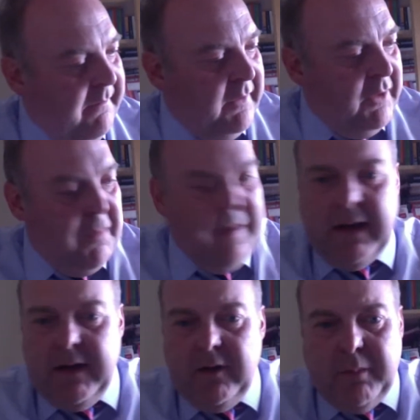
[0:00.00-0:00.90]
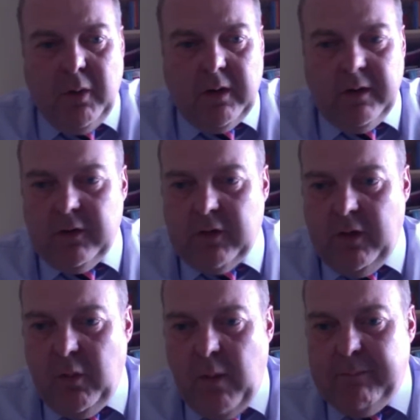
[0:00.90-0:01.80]
New Beginnings booklet that's on
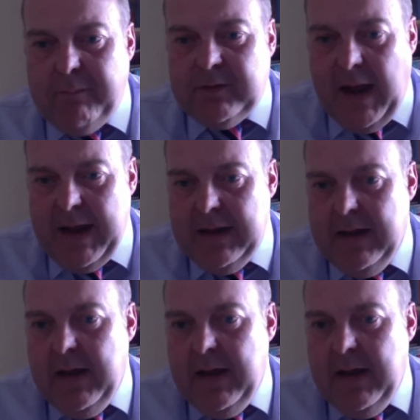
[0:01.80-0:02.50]
the website,